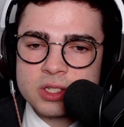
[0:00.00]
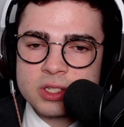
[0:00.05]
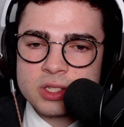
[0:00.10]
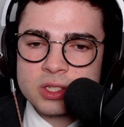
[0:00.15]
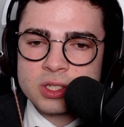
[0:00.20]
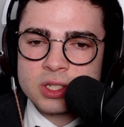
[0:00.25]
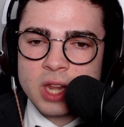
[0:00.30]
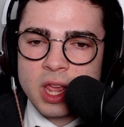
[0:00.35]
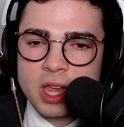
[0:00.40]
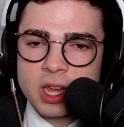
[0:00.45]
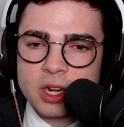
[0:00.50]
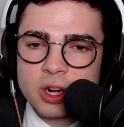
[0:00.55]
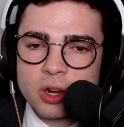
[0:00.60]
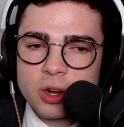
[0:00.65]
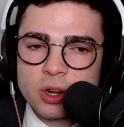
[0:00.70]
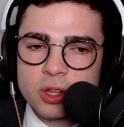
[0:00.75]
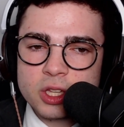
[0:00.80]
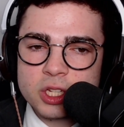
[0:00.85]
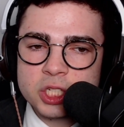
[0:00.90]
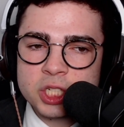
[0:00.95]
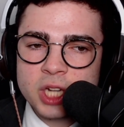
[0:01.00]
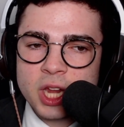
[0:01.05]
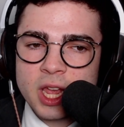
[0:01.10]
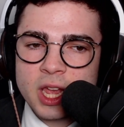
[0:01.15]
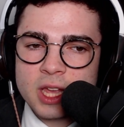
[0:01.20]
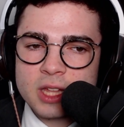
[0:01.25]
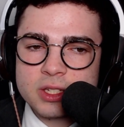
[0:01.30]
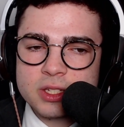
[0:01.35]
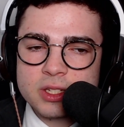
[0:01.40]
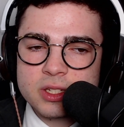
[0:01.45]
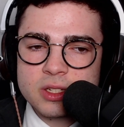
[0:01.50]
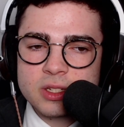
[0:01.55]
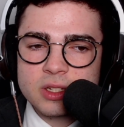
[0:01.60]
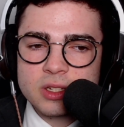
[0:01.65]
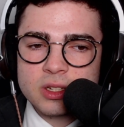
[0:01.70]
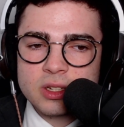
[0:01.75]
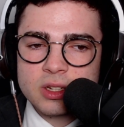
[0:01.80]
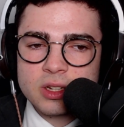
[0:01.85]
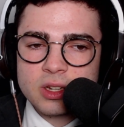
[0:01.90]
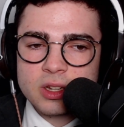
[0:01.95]
taking an early chance.
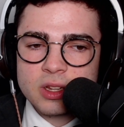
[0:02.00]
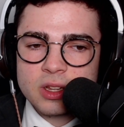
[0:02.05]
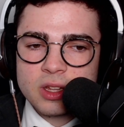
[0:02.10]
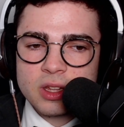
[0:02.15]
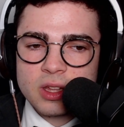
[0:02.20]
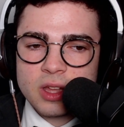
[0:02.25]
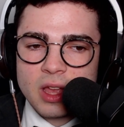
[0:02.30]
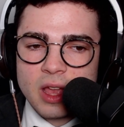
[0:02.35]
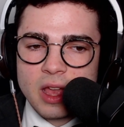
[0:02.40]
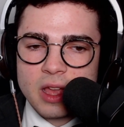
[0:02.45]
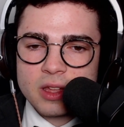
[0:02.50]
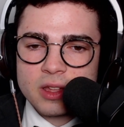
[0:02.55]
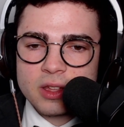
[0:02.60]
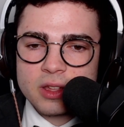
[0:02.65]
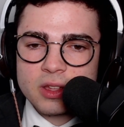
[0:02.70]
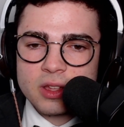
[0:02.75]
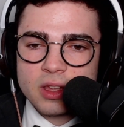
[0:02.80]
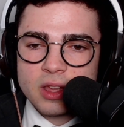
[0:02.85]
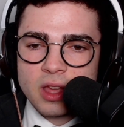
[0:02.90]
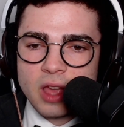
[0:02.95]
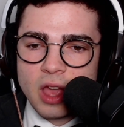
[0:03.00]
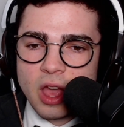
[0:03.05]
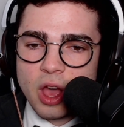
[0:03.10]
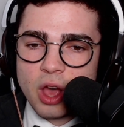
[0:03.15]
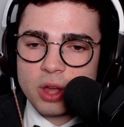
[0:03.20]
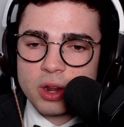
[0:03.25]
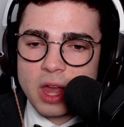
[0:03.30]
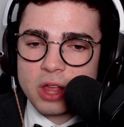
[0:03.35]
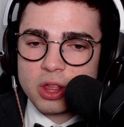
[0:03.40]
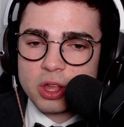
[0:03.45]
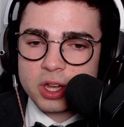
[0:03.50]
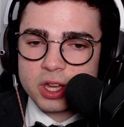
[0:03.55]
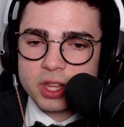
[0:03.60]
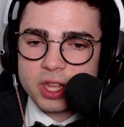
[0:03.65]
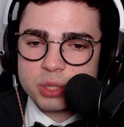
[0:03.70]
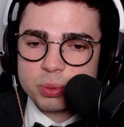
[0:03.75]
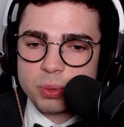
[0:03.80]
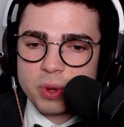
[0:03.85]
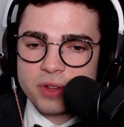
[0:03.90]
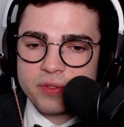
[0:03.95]
Oh, now look at
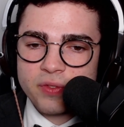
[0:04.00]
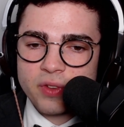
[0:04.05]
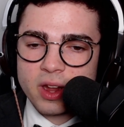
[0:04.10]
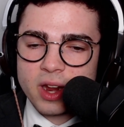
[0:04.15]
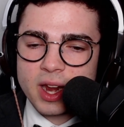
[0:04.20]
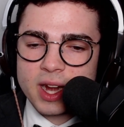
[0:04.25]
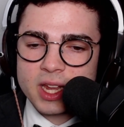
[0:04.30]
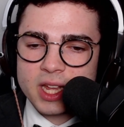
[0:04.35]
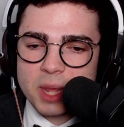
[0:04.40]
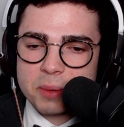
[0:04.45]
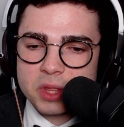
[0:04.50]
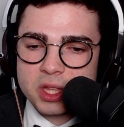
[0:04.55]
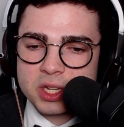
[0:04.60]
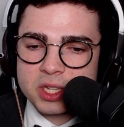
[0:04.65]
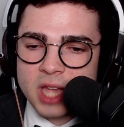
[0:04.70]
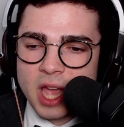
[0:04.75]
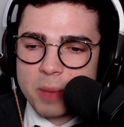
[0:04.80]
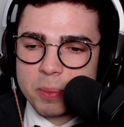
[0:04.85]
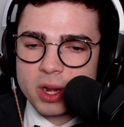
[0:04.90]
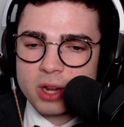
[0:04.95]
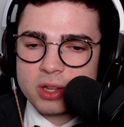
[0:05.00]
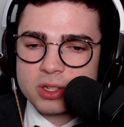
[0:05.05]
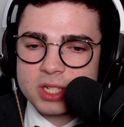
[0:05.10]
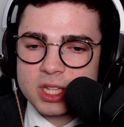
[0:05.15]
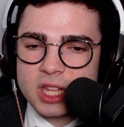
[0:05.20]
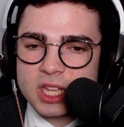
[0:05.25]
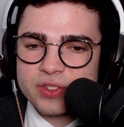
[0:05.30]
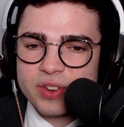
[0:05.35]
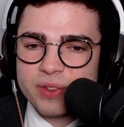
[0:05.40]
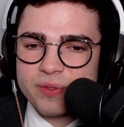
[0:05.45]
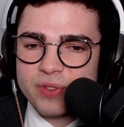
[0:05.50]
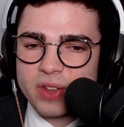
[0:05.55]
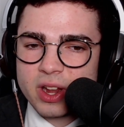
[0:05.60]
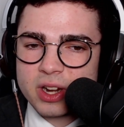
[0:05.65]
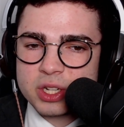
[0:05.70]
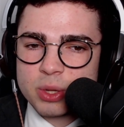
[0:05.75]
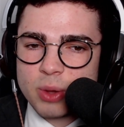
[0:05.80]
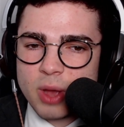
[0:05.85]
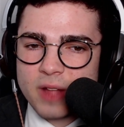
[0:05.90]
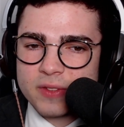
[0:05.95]
this. Ric Flair heading up to the top. We don't see this from Flair
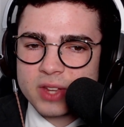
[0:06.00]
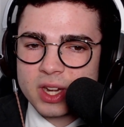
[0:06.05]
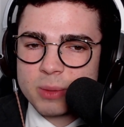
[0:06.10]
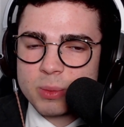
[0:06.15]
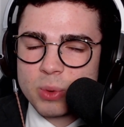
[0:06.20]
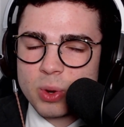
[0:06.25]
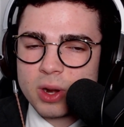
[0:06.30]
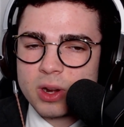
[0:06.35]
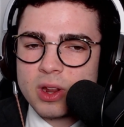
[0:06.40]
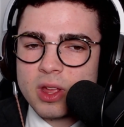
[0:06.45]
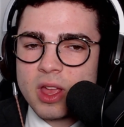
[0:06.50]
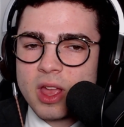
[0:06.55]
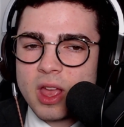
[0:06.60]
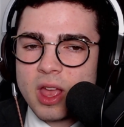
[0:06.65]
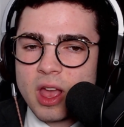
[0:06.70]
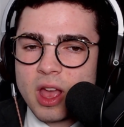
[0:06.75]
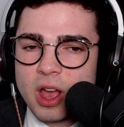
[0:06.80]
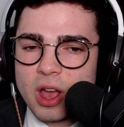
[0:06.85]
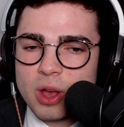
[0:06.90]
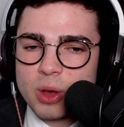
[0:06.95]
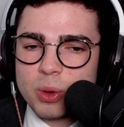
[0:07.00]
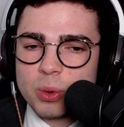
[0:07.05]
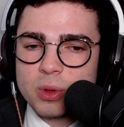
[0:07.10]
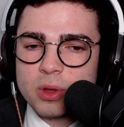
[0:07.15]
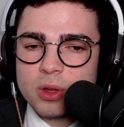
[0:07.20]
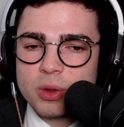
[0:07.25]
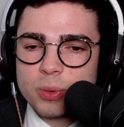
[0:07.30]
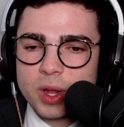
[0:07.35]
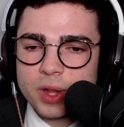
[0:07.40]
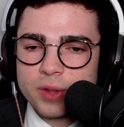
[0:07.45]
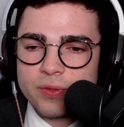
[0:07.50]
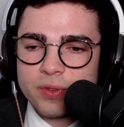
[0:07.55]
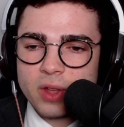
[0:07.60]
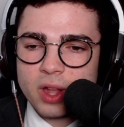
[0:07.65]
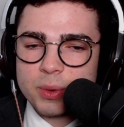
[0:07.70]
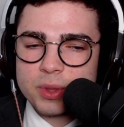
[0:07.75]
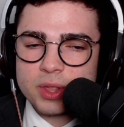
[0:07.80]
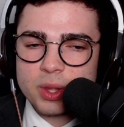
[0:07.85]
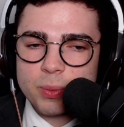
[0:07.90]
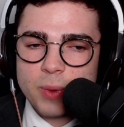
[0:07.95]
too often anymore. Oh, Ric
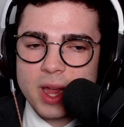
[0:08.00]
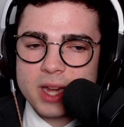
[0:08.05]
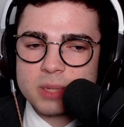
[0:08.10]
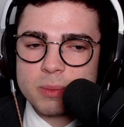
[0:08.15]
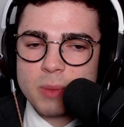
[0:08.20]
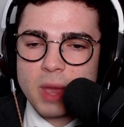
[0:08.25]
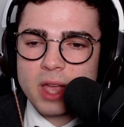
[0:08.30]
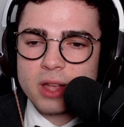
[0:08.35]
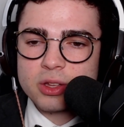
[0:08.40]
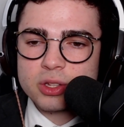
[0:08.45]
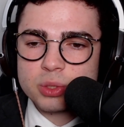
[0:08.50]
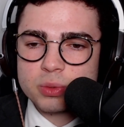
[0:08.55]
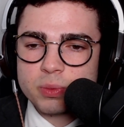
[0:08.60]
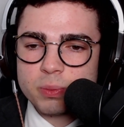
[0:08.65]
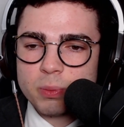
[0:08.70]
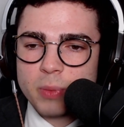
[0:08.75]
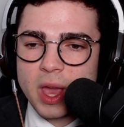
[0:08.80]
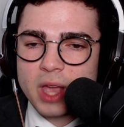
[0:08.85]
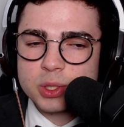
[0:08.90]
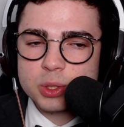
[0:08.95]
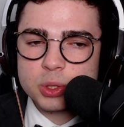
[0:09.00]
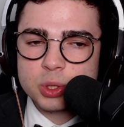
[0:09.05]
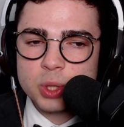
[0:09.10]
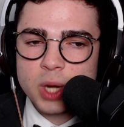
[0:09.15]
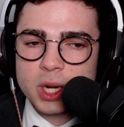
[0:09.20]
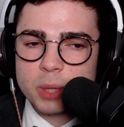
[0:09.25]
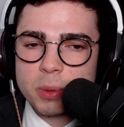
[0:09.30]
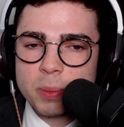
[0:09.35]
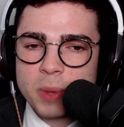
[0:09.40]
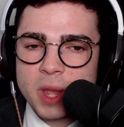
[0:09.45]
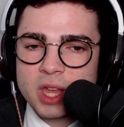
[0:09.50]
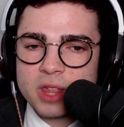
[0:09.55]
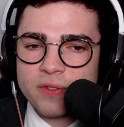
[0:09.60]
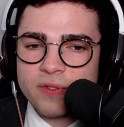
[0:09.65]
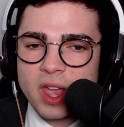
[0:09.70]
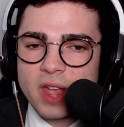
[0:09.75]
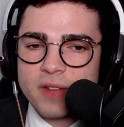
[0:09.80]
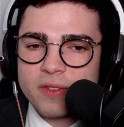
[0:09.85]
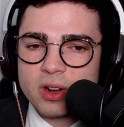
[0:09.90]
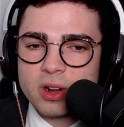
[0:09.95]
Flair with a right to Michaels. Michaels is trying to repay the
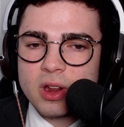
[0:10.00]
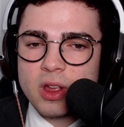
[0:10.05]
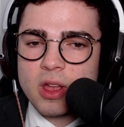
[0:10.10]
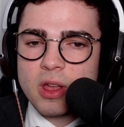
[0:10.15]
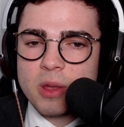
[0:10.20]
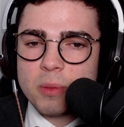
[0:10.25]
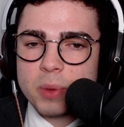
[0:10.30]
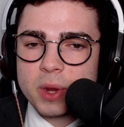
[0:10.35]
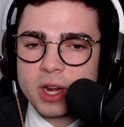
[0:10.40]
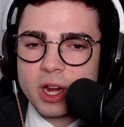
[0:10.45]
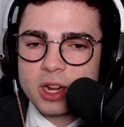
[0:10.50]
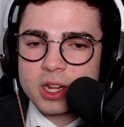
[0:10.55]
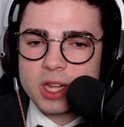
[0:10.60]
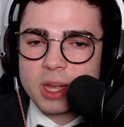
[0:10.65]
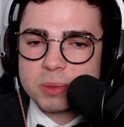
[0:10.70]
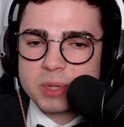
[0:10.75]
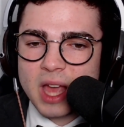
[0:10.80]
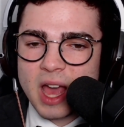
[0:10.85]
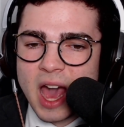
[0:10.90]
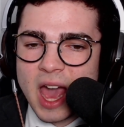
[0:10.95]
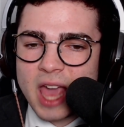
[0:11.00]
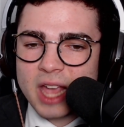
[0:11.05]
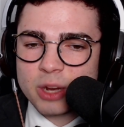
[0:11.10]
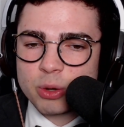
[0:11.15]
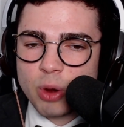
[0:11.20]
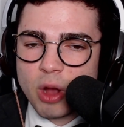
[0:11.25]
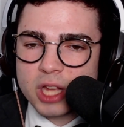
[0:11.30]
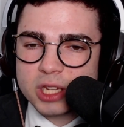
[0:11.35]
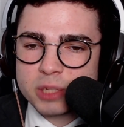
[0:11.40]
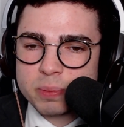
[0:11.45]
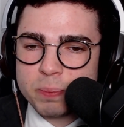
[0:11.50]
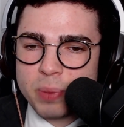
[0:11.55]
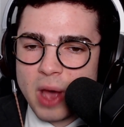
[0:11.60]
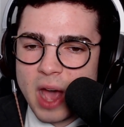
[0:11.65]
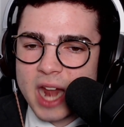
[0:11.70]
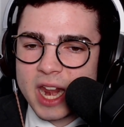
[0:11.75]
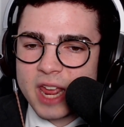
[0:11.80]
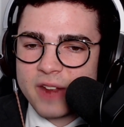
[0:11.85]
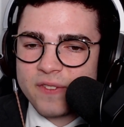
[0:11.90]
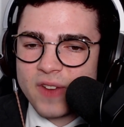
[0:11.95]
favor, but here comes a high cross
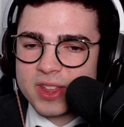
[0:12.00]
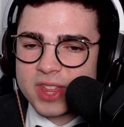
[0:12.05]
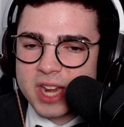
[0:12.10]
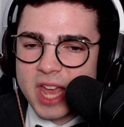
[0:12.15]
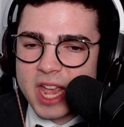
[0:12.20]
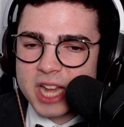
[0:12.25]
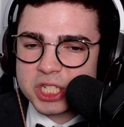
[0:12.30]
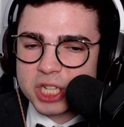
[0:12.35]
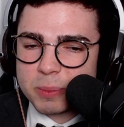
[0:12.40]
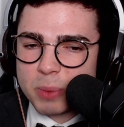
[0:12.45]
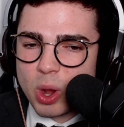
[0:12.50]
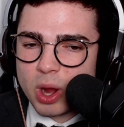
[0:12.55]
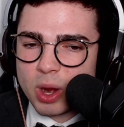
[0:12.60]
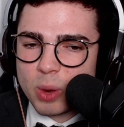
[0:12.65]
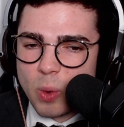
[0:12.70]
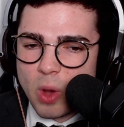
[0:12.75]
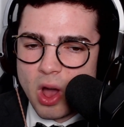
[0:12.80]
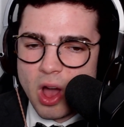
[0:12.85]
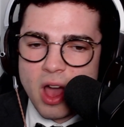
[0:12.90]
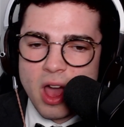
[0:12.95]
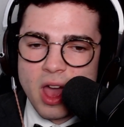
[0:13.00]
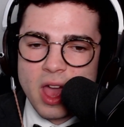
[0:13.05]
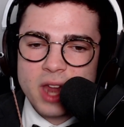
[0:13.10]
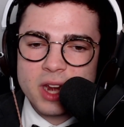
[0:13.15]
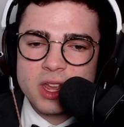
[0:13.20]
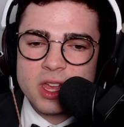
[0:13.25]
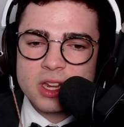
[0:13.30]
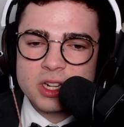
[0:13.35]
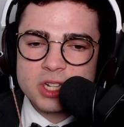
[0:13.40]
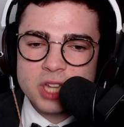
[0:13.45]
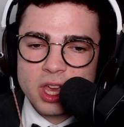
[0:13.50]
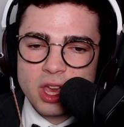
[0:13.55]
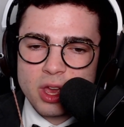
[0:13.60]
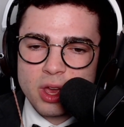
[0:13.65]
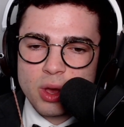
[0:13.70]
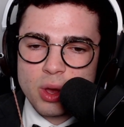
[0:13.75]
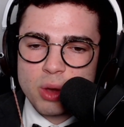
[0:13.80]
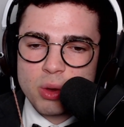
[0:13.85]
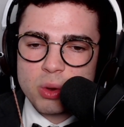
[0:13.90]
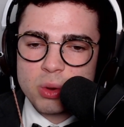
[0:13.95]
body from the Nature Boy. 1,
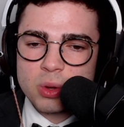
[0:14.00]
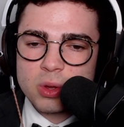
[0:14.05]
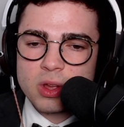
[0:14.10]
2.